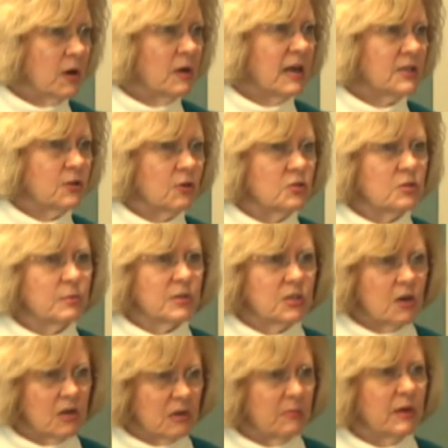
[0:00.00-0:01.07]
I told you we
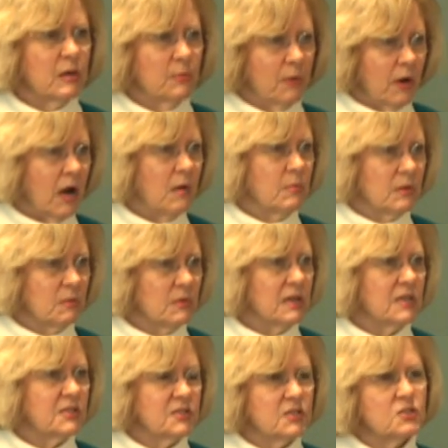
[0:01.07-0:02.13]
talk about a problem
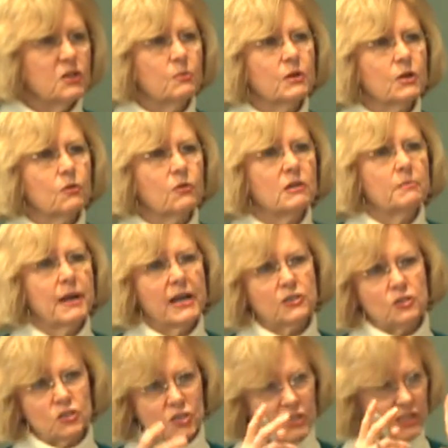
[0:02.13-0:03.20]
list, and so we're going back
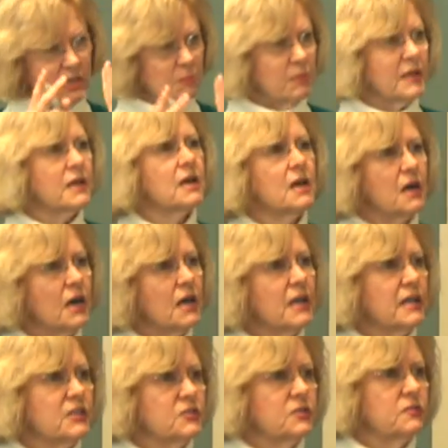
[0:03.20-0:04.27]
to just simply a
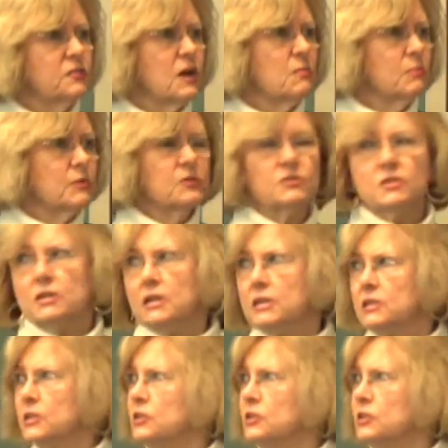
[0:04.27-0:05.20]
list of numbers and